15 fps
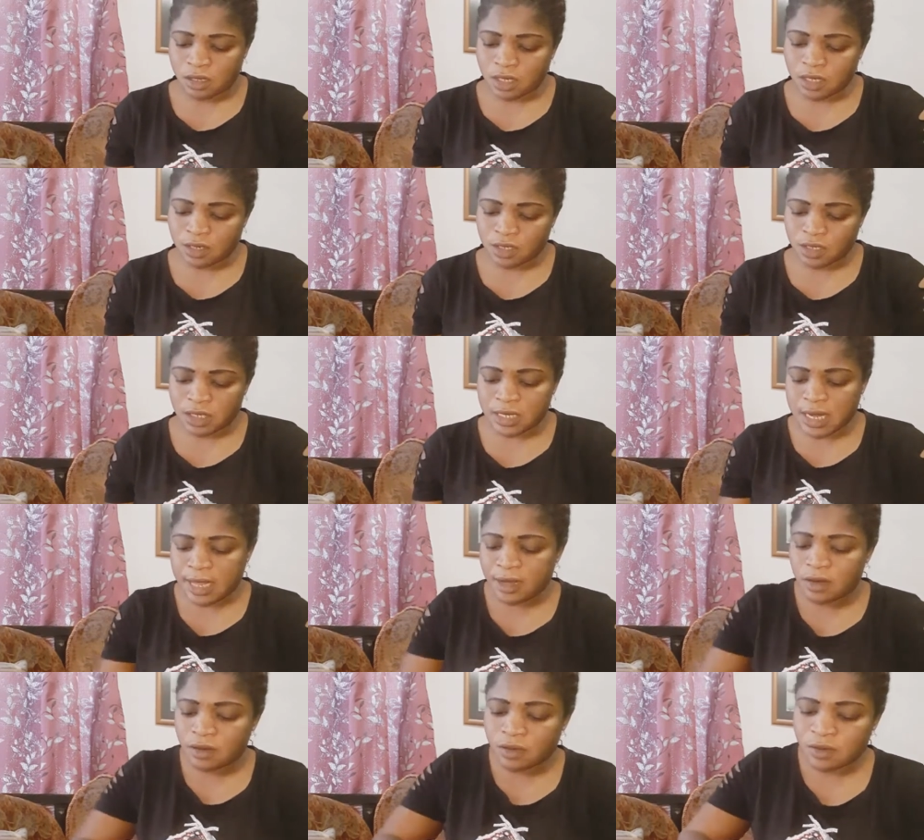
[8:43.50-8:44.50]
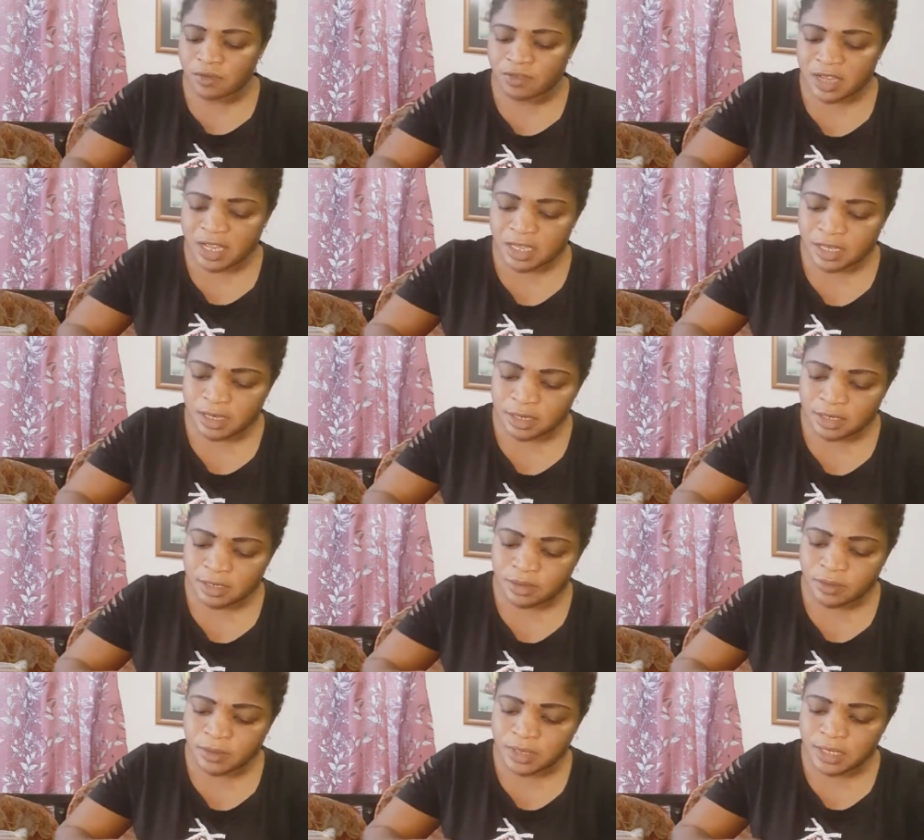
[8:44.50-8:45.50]
There is a nylon over here,
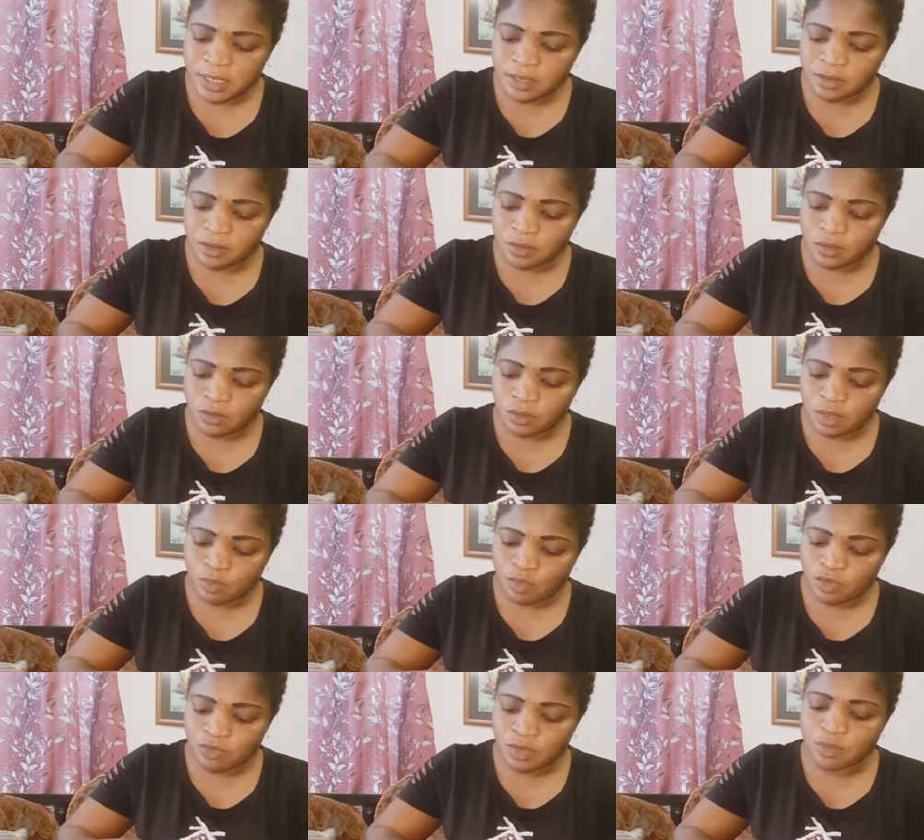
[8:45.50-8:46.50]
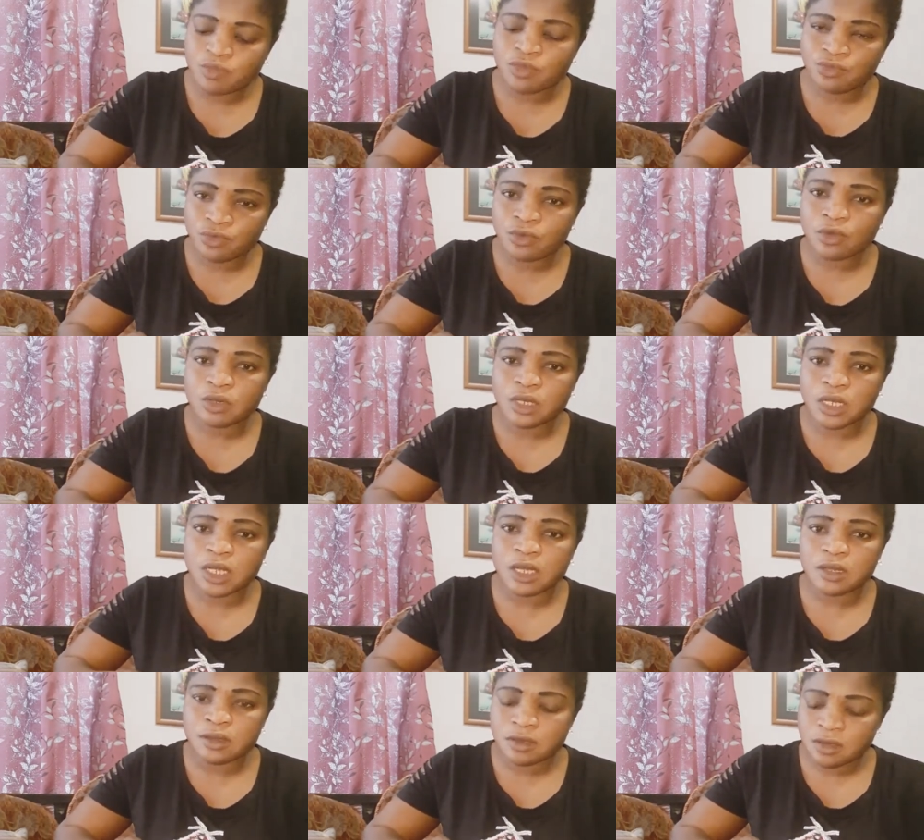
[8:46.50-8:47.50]
little things to remove it before.
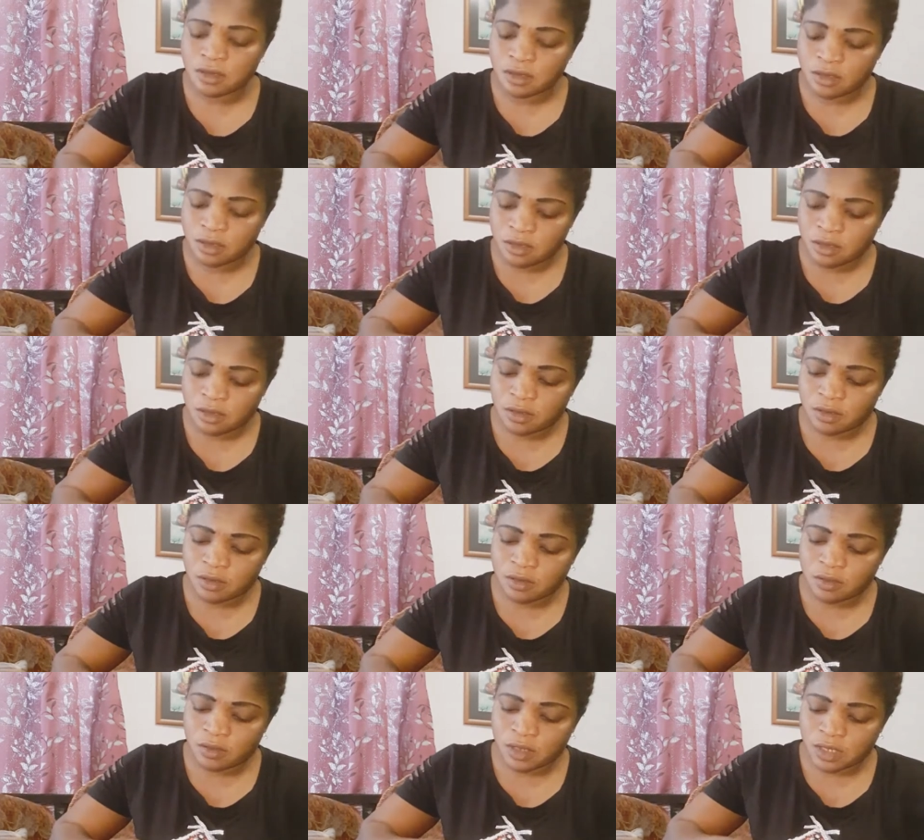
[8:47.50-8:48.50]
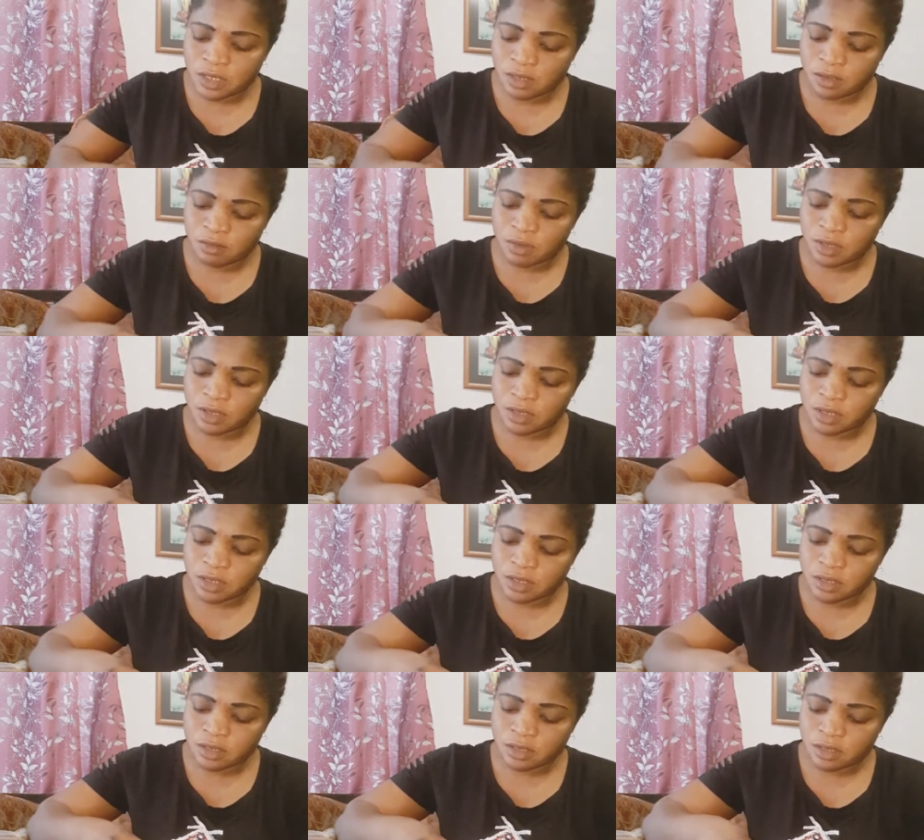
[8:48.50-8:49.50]
Yeah, okay,
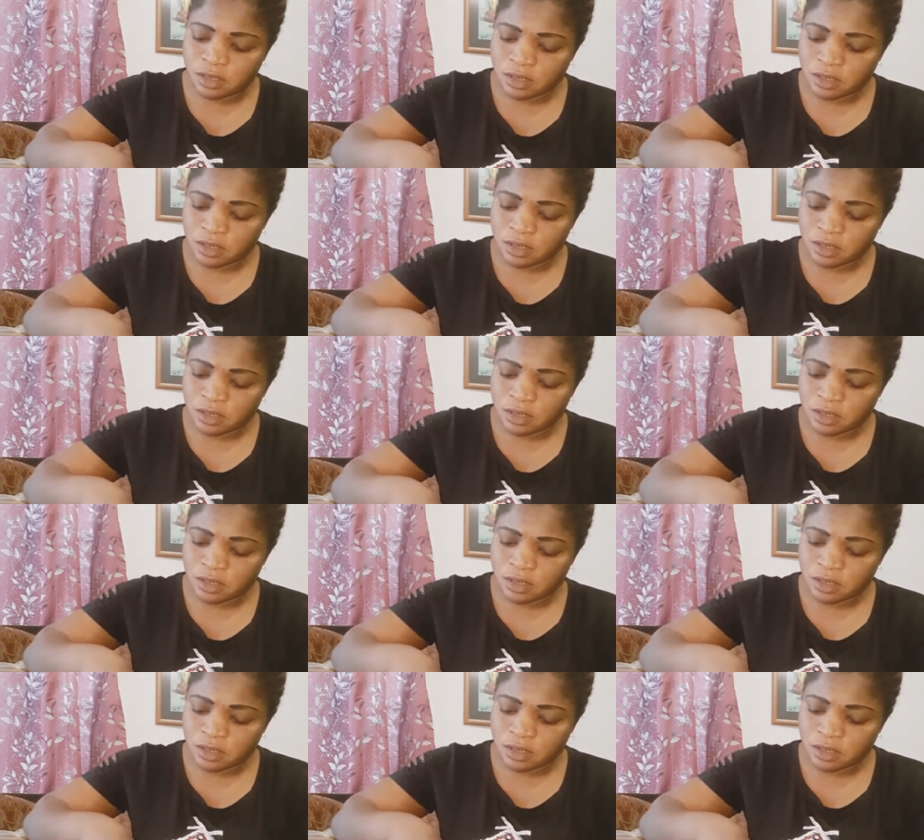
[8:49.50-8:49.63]
because